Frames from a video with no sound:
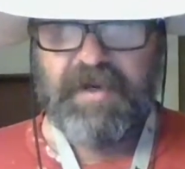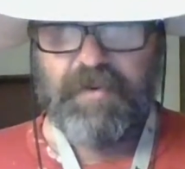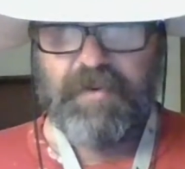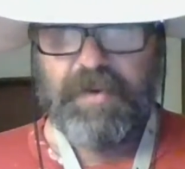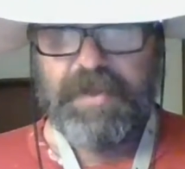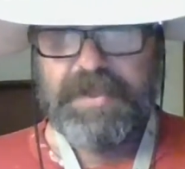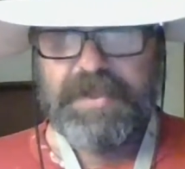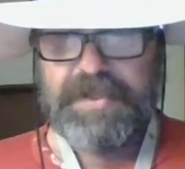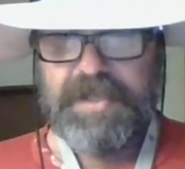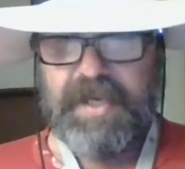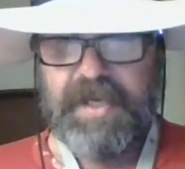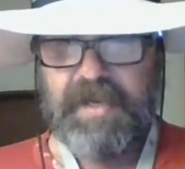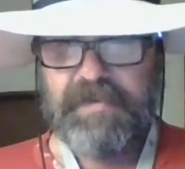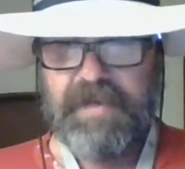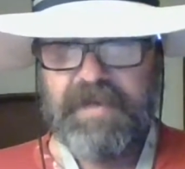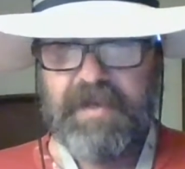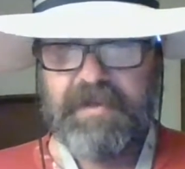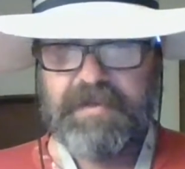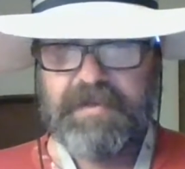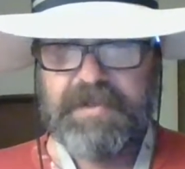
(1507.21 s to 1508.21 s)
I want to say
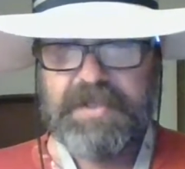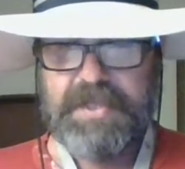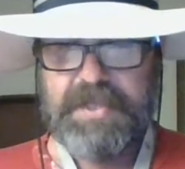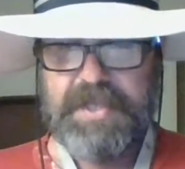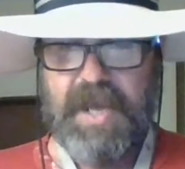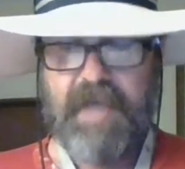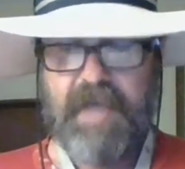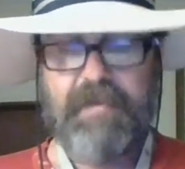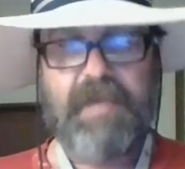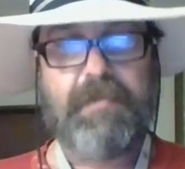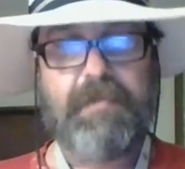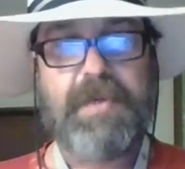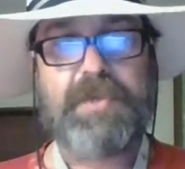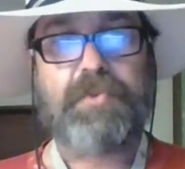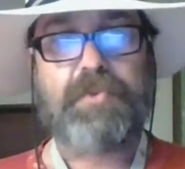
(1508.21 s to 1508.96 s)
that Simon